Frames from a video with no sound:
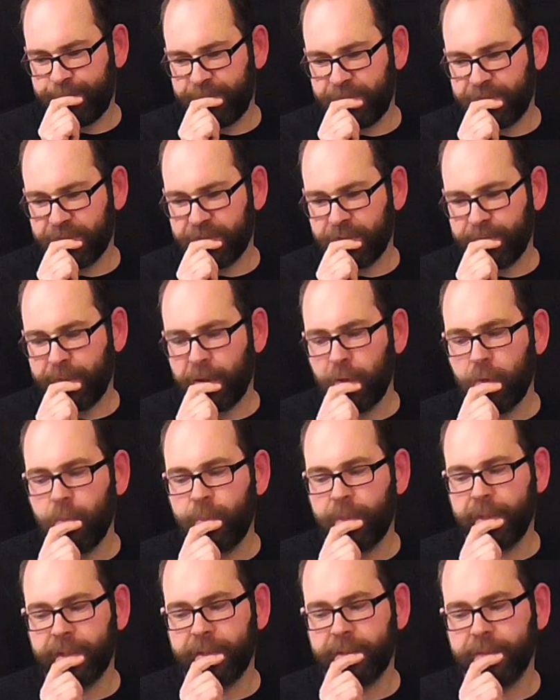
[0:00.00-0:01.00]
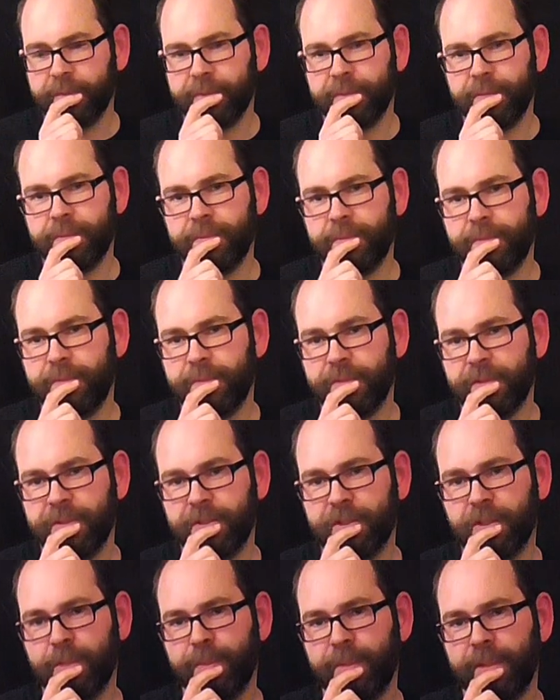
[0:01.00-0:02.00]
So I'm hoping
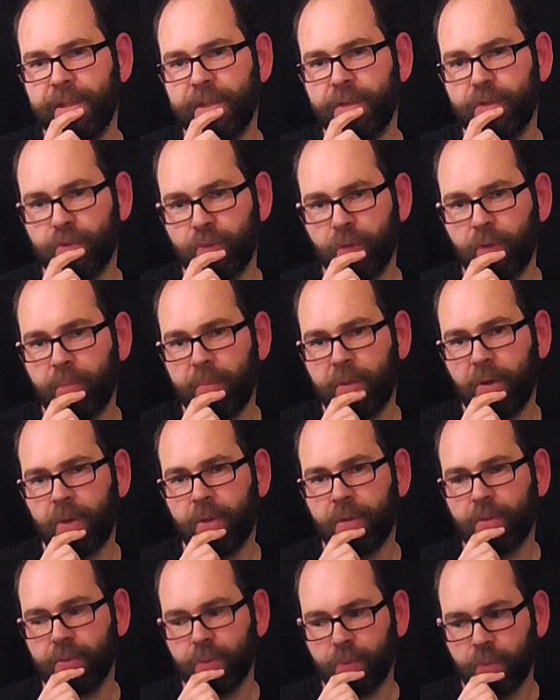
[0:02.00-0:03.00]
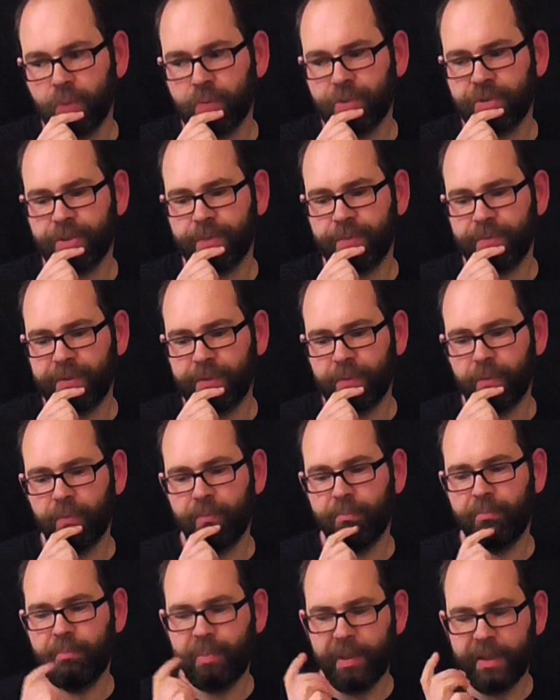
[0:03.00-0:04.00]
there's going to be a drop pod or something, or a
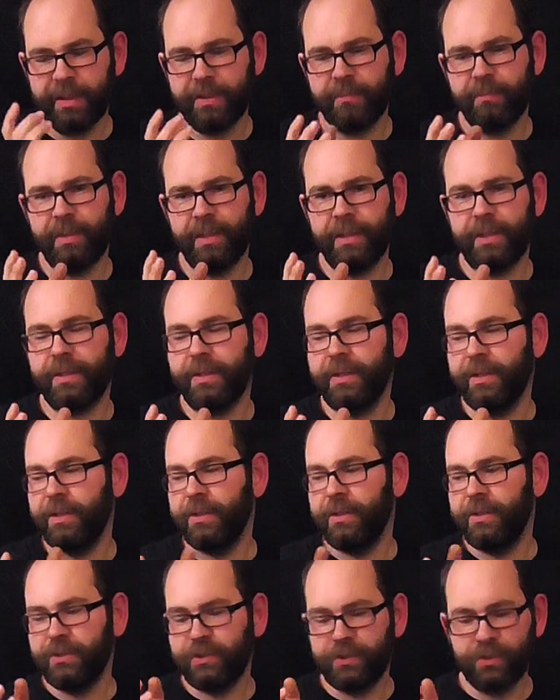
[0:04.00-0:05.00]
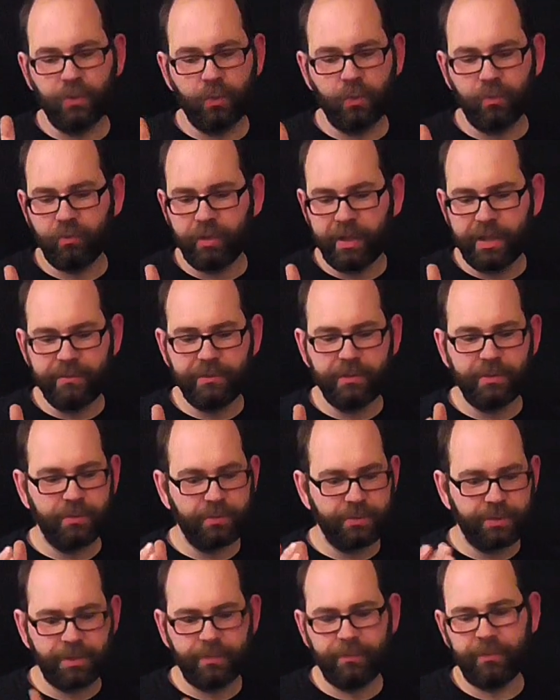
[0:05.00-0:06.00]
big Storm Raven
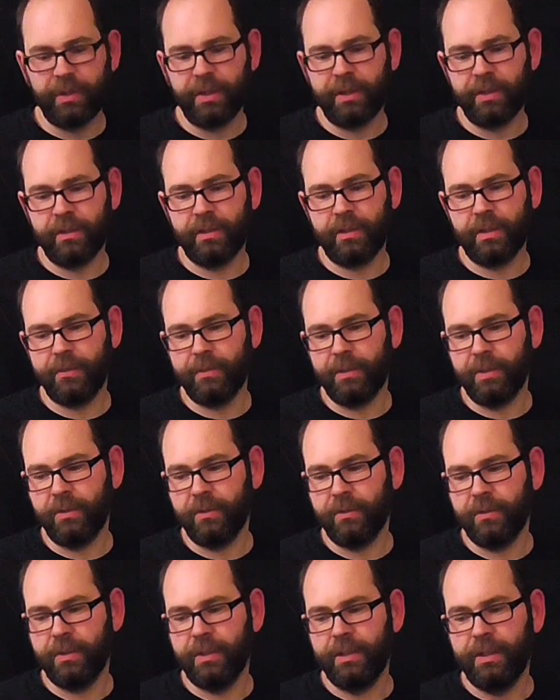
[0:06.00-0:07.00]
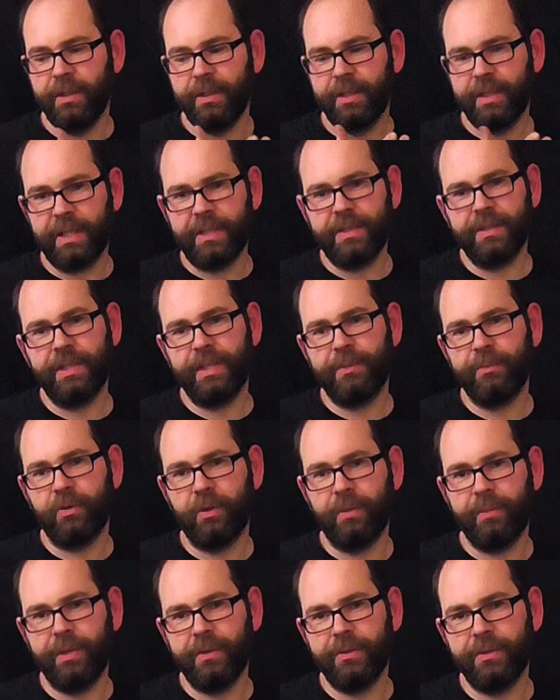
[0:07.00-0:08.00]
or something going to come along that can take
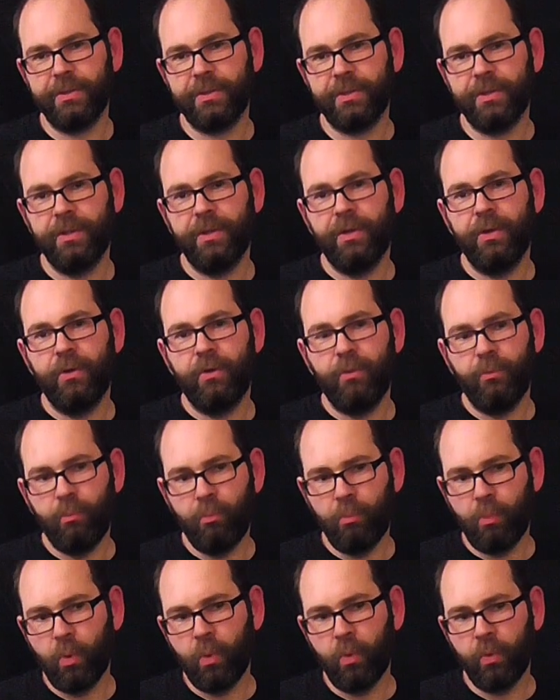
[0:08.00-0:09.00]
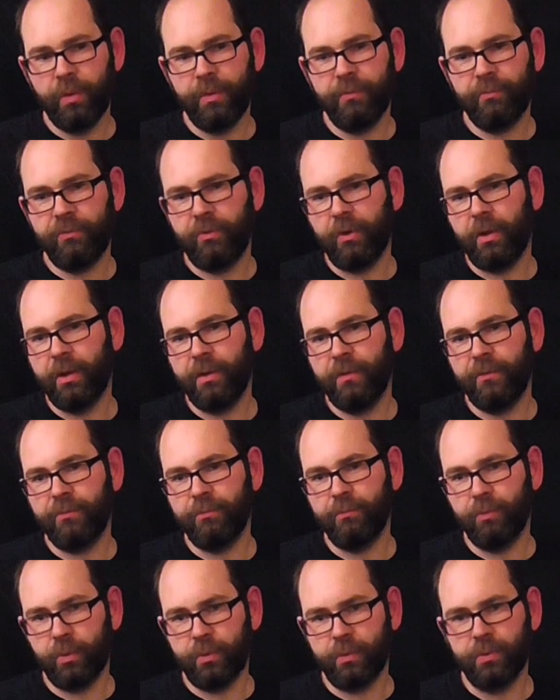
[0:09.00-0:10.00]
Primaris. More than 5
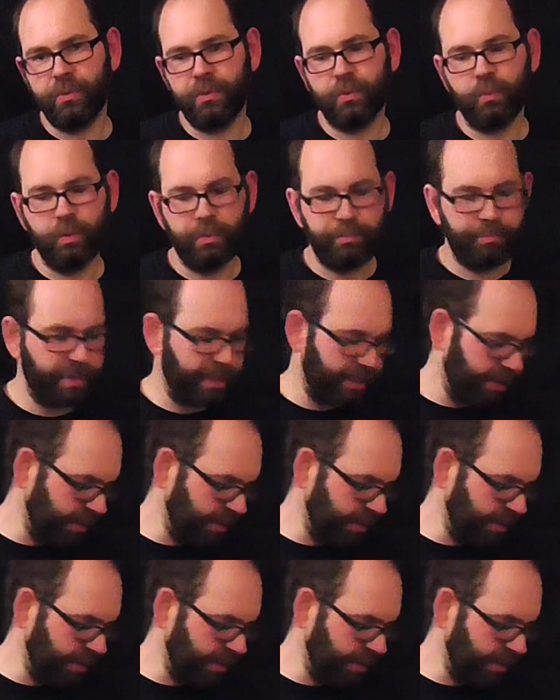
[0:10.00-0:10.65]
models would be